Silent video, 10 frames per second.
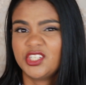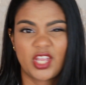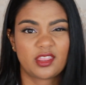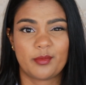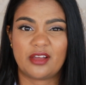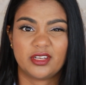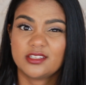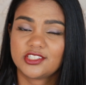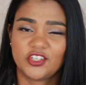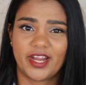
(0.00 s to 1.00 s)
Check them out on
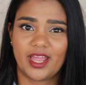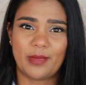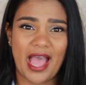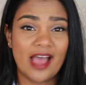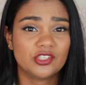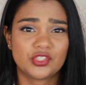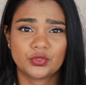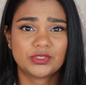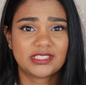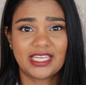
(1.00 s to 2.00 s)
Instagram at
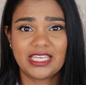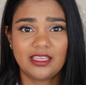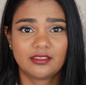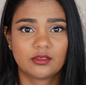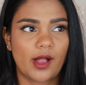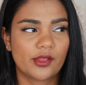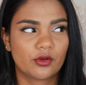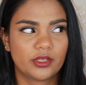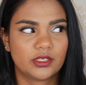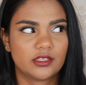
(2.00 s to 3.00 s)
Jewel Teeth. While
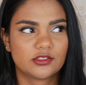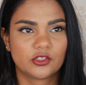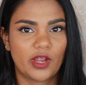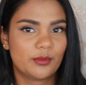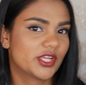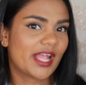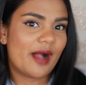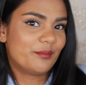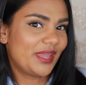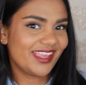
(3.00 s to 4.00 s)
you're in Instagram, check
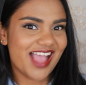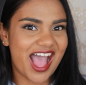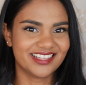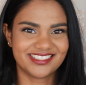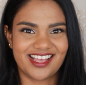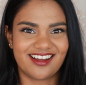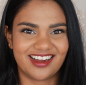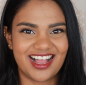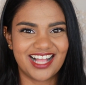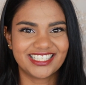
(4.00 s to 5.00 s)
out me at
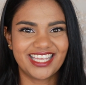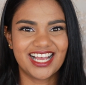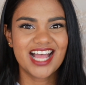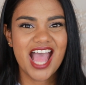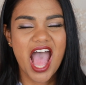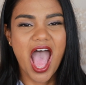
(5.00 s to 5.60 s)
Zahrah Aliyah.